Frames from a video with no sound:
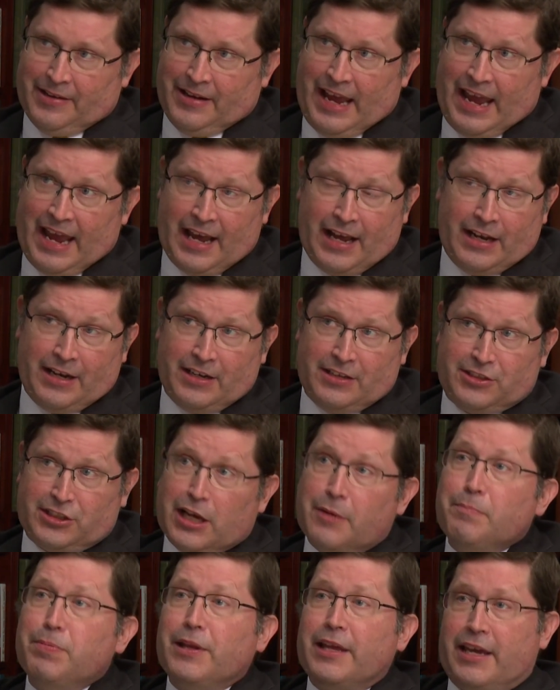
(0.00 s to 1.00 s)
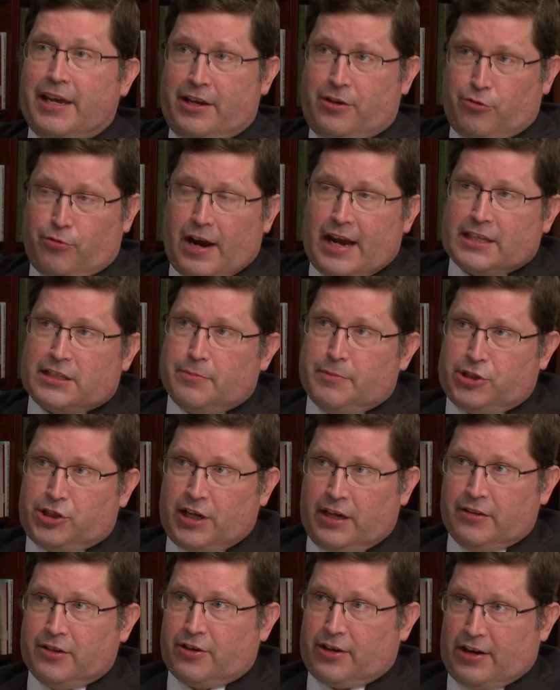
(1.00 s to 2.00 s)
and simply creates a
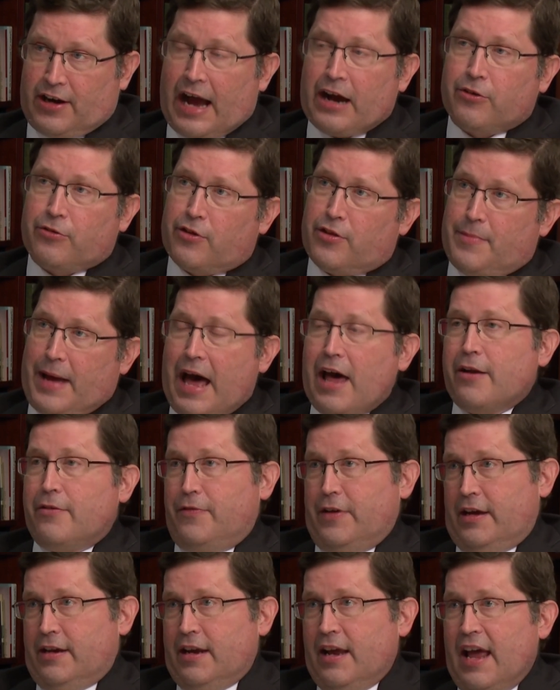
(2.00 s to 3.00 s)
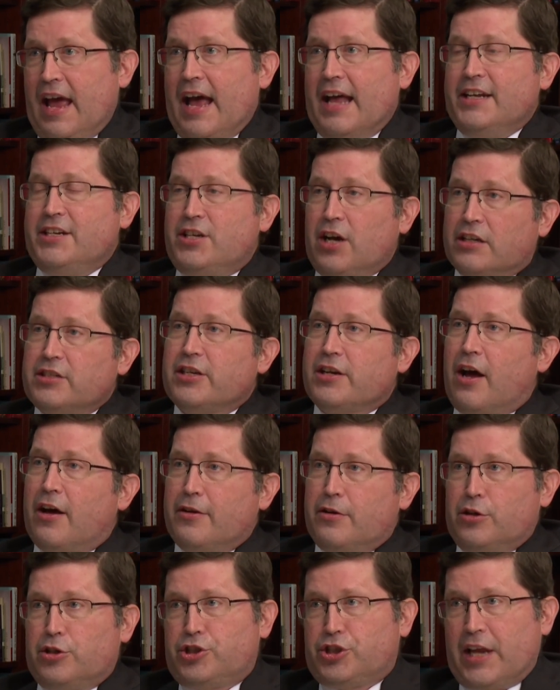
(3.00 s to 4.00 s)
machine learning algorithm out of it and doesn't
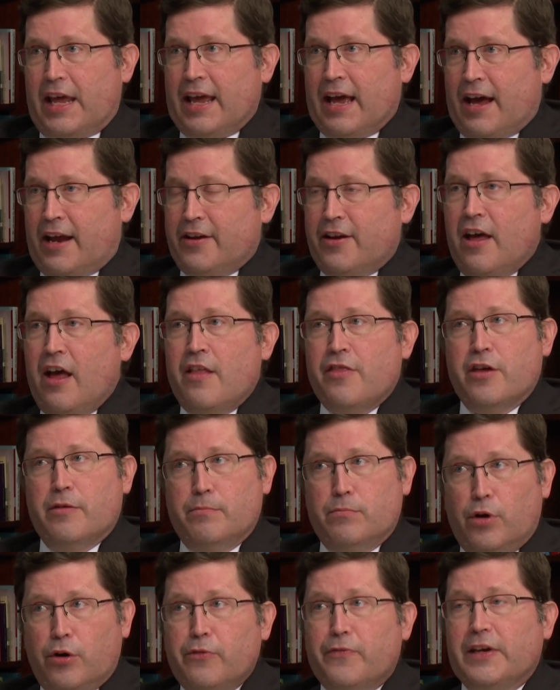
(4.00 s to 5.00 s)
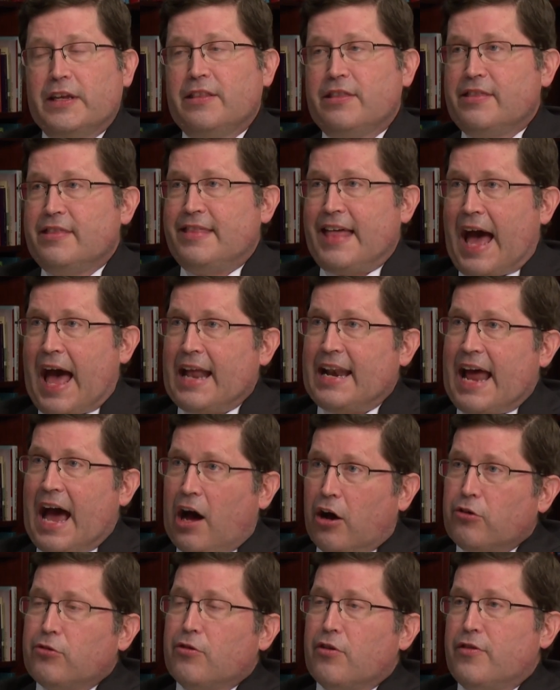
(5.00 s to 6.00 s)
understand that moving that
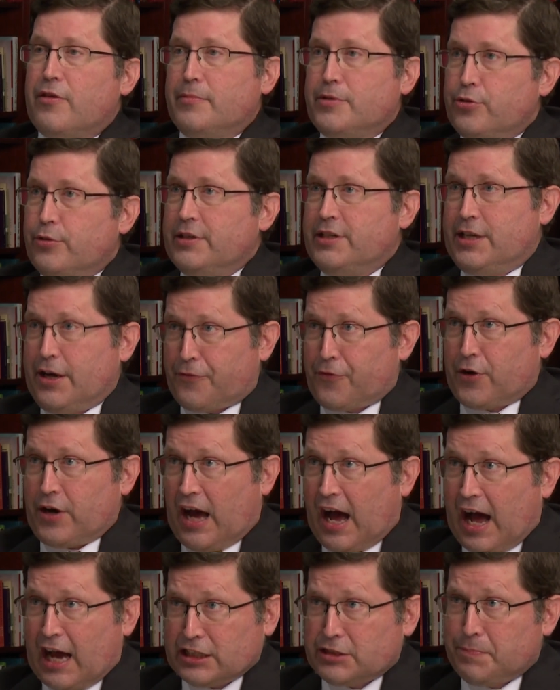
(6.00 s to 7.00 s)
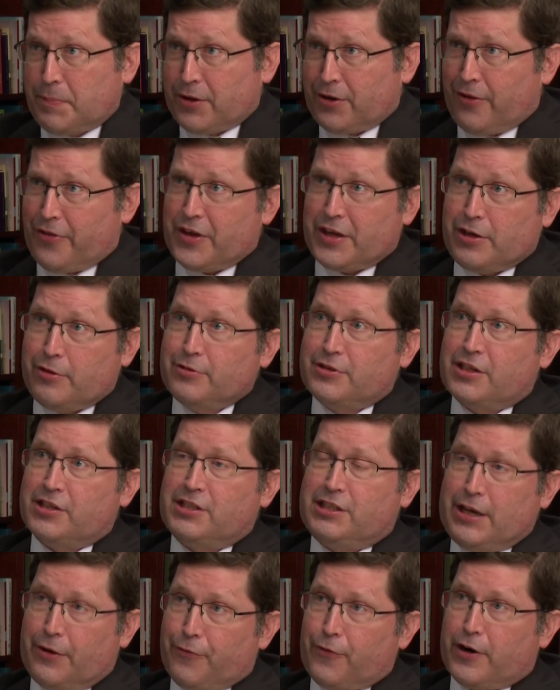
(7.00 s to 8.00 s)
algorithm to a different hospital that uses
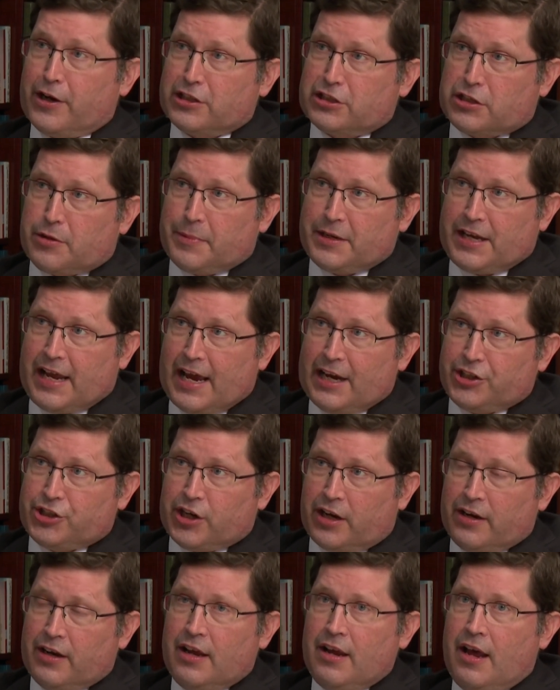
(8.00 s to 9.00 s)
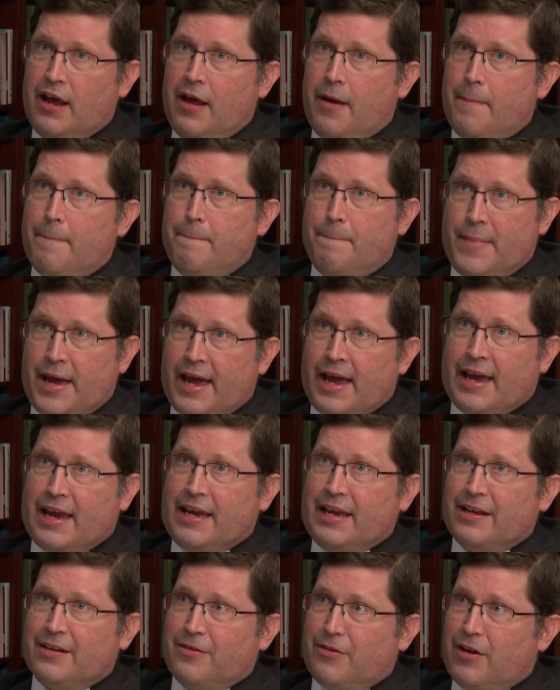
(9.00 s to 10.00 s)
different instrumentation
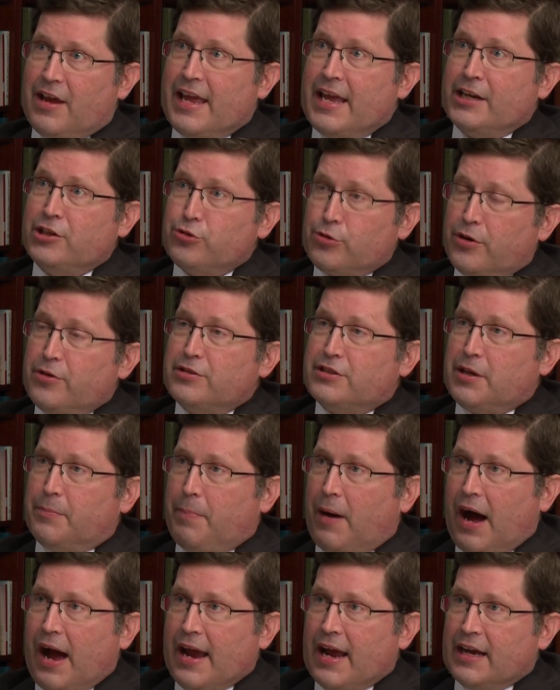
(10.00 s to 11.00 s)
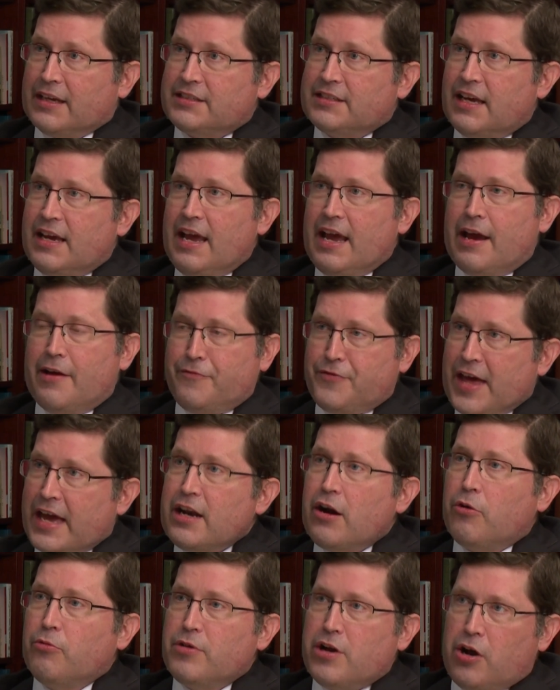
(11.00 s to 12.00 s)
may introduce a bias, if they
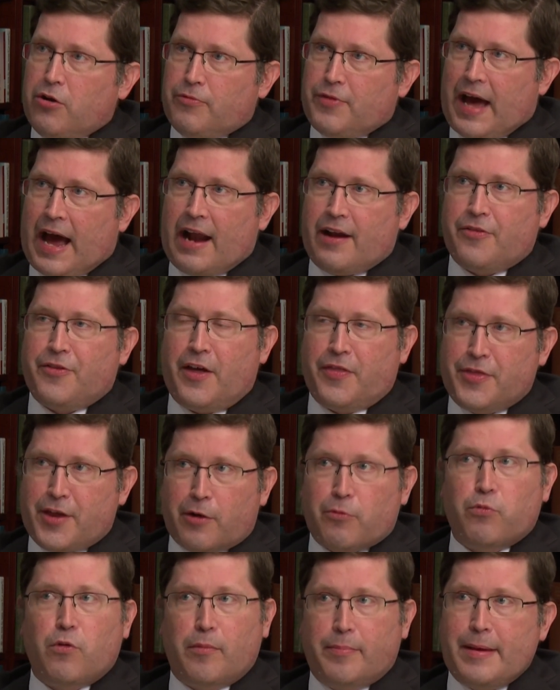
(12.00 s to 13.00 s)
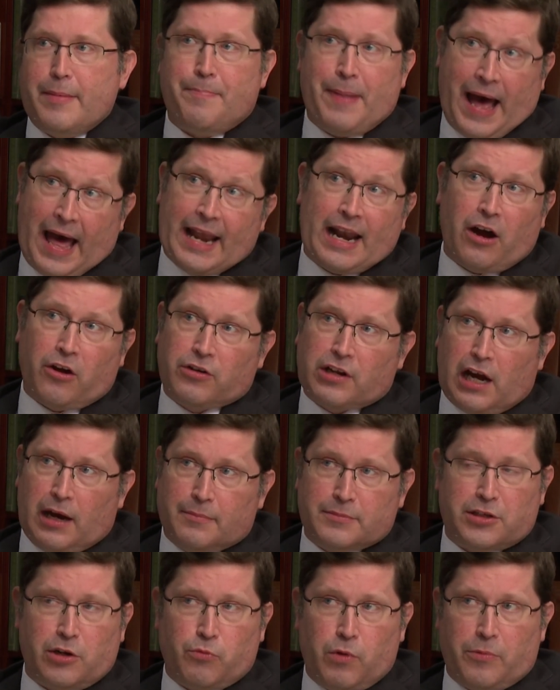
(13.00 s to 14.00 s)
don't know that, then there will be bad
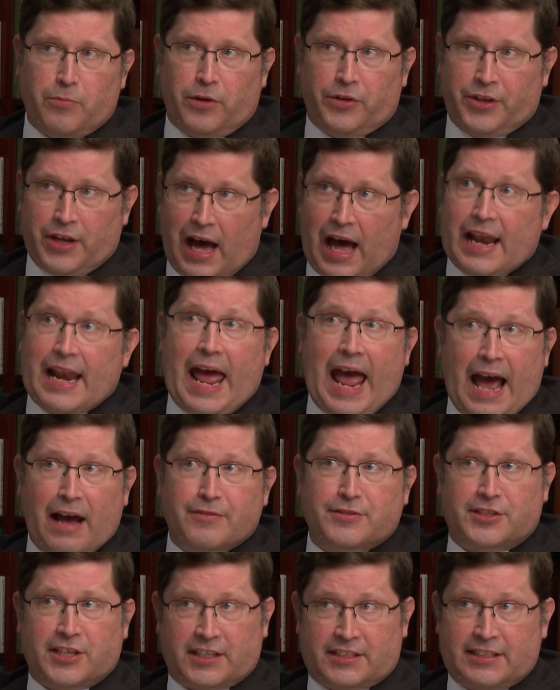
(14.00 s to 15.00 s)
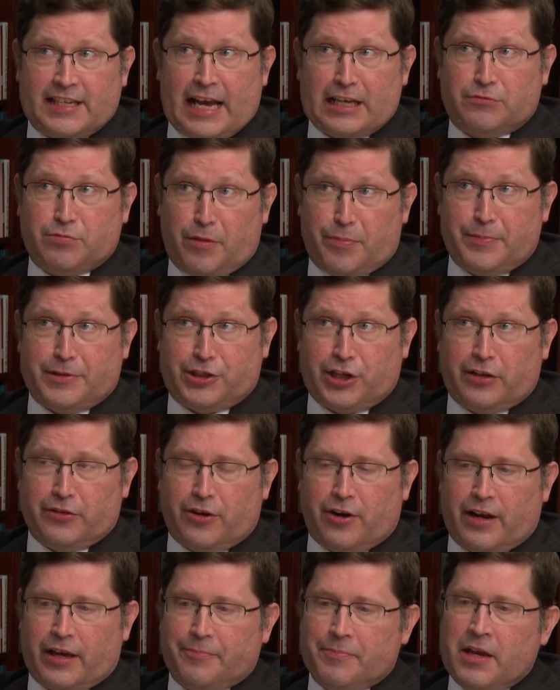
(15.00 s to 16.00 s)
outcomes and we will not have success with machine
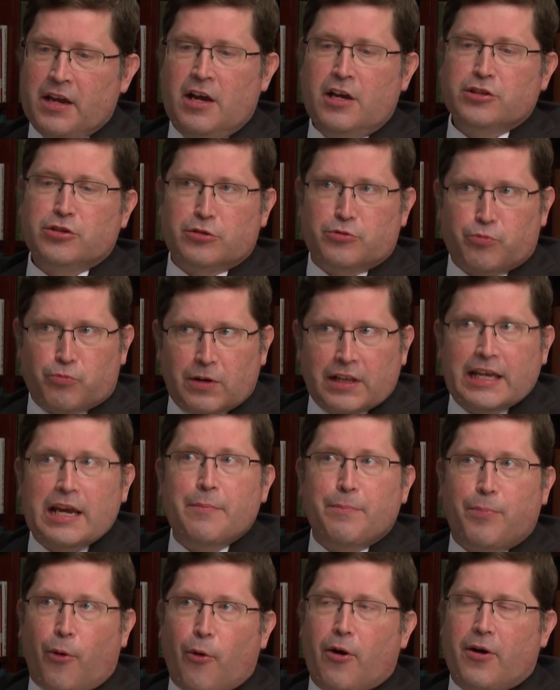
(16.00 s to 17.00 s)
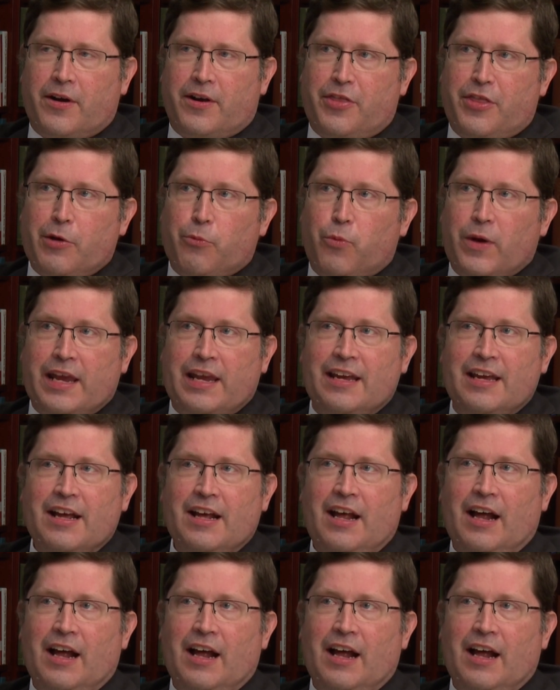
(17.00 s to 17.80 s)
learning. So it's really important that we,